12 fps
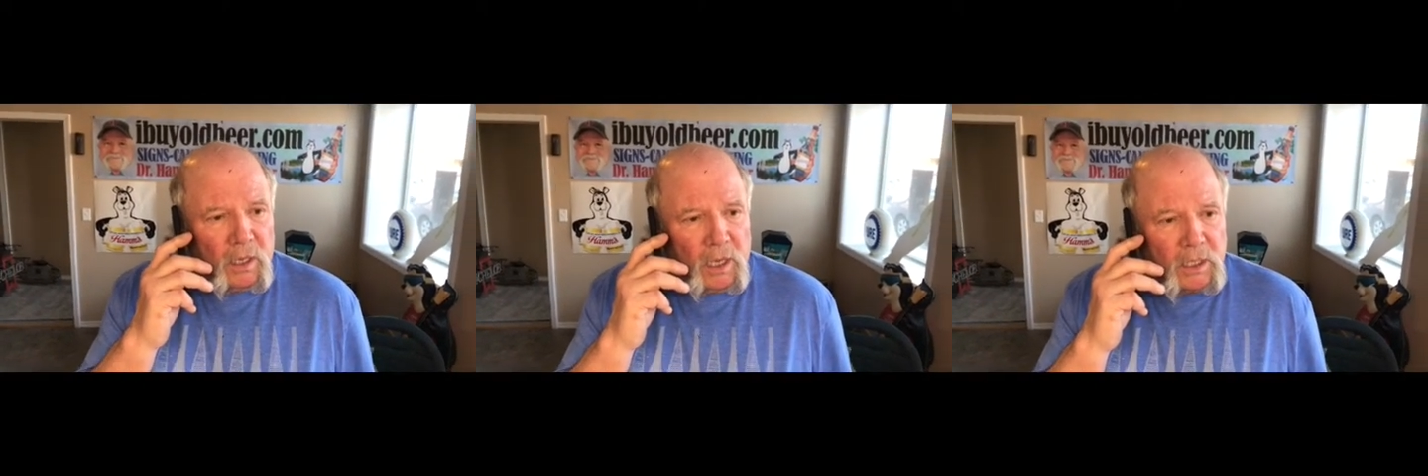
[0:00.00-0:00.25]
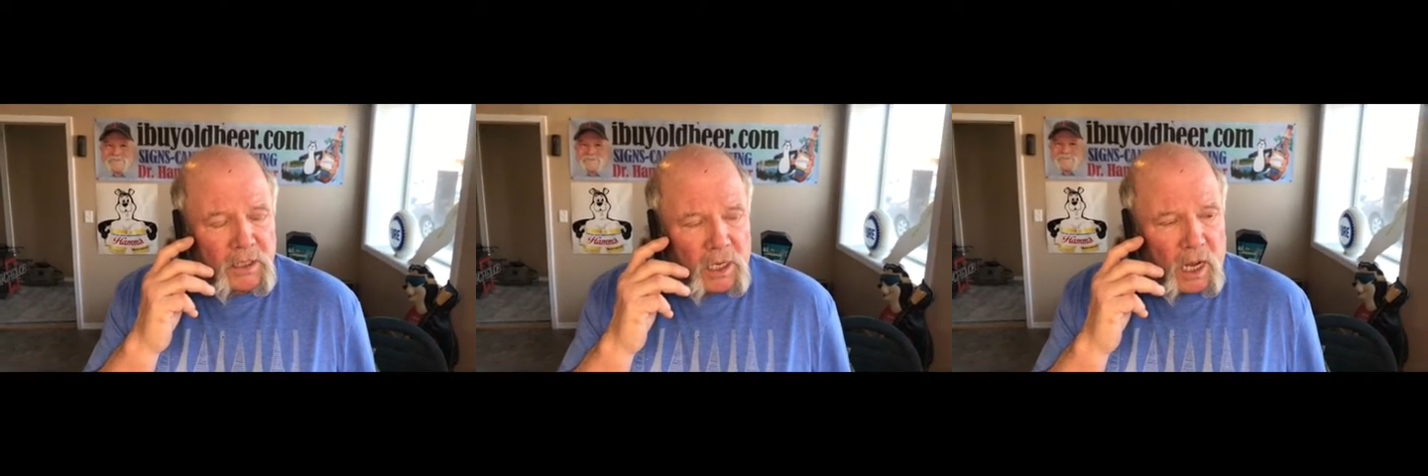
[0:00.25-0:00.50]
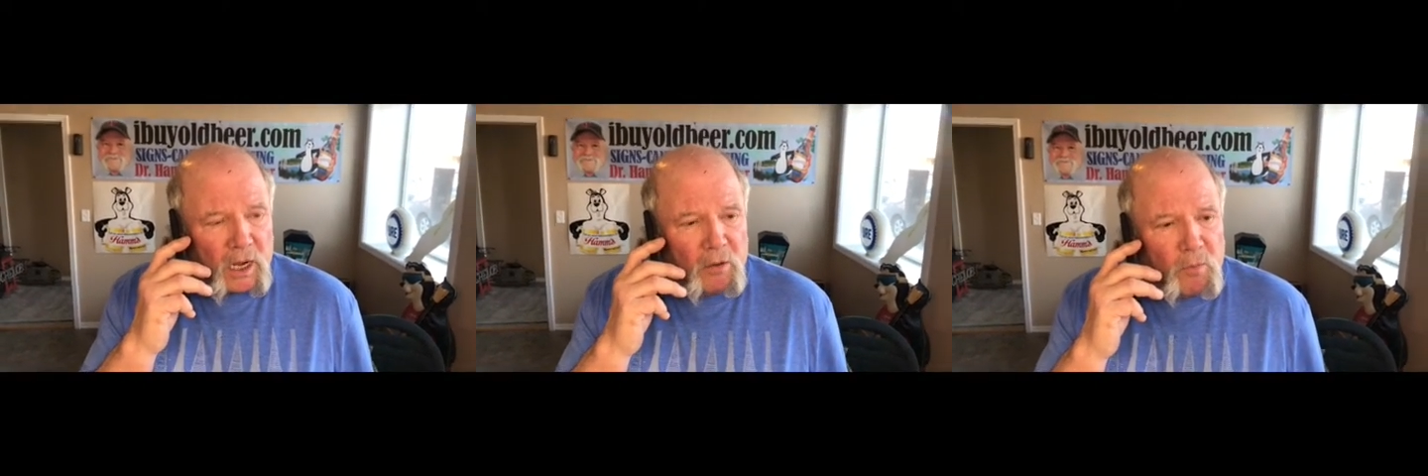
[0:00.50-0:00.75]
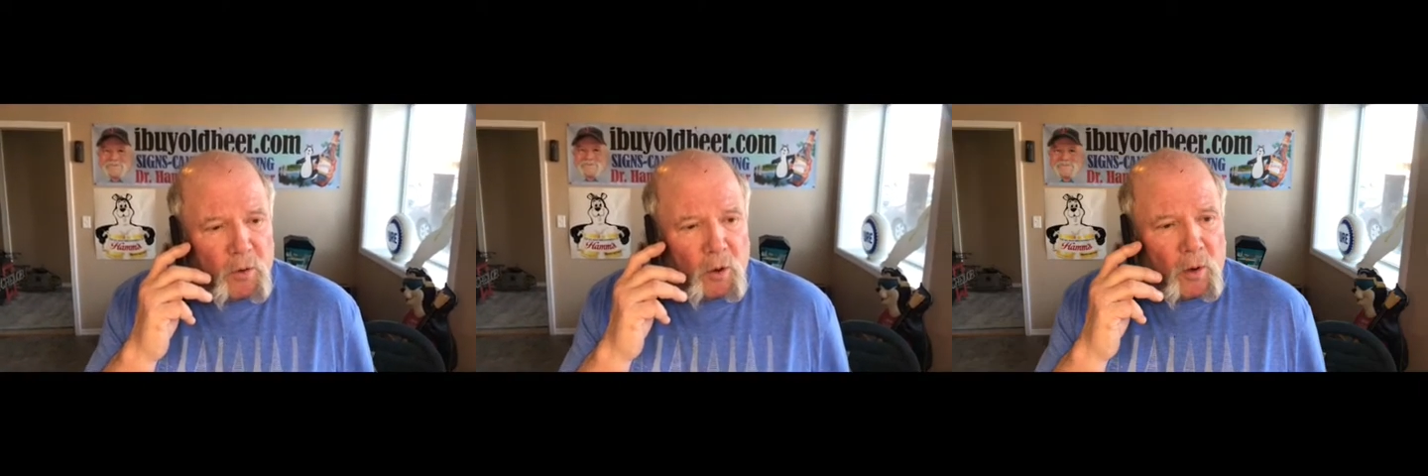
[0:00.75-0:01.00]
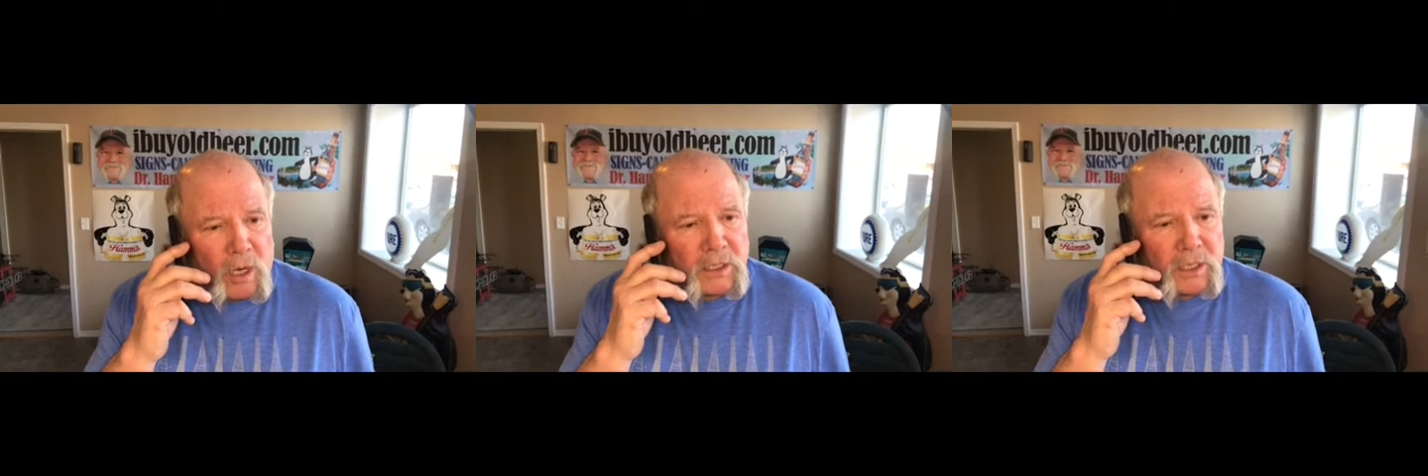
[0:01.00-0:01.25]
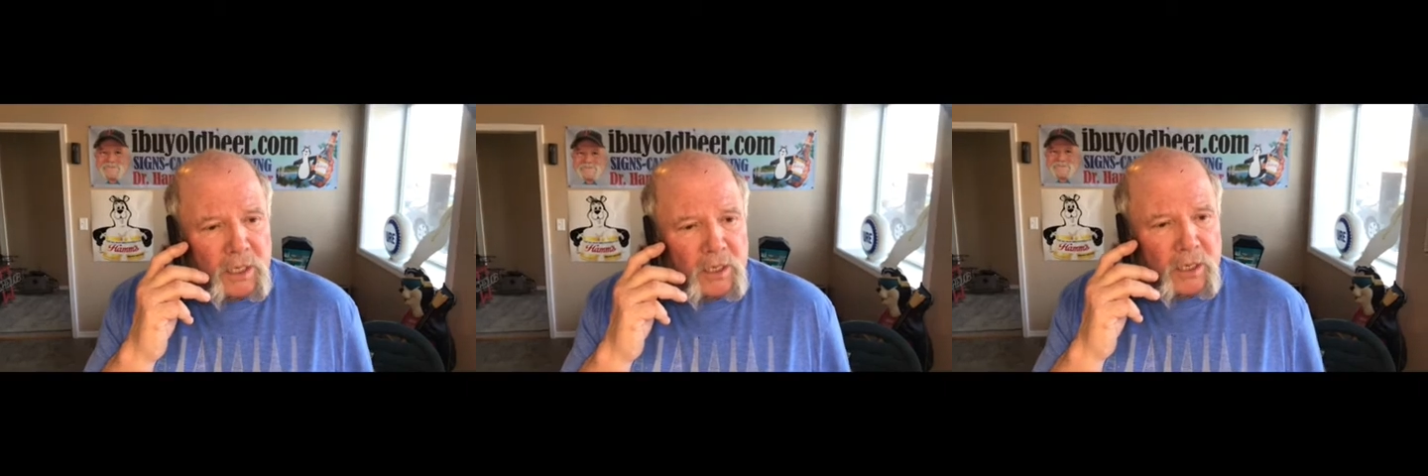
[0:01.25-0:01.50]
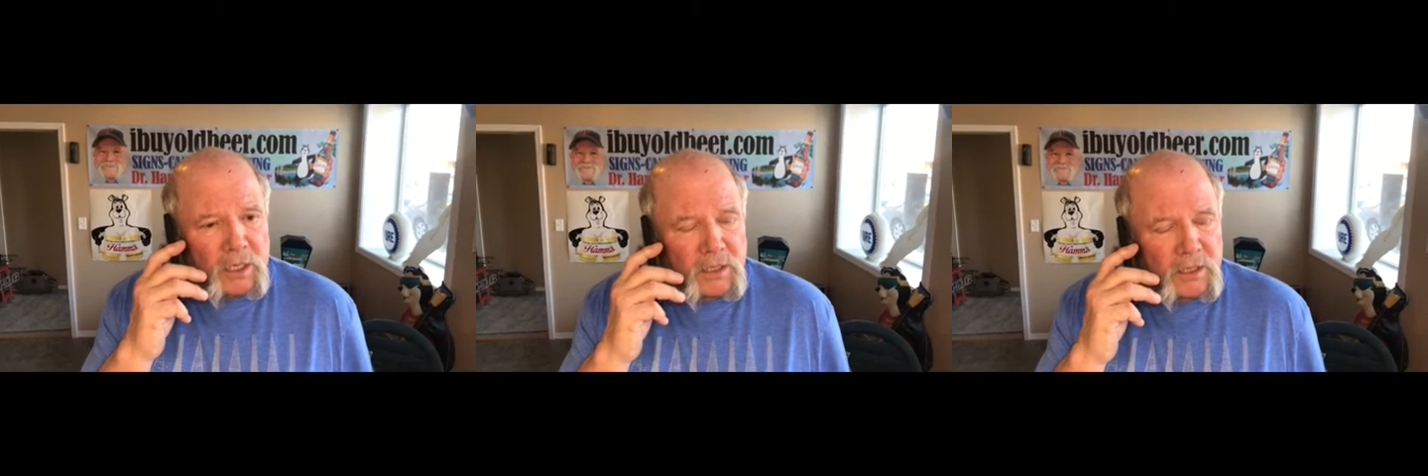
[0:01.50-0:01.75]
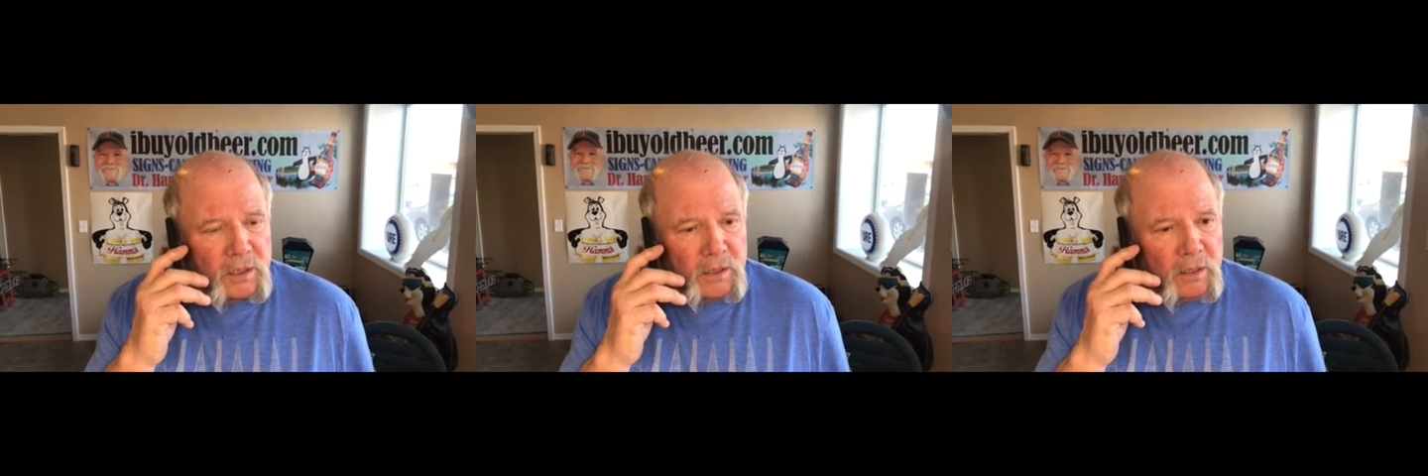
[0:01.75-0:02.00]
it's kind of progressed into this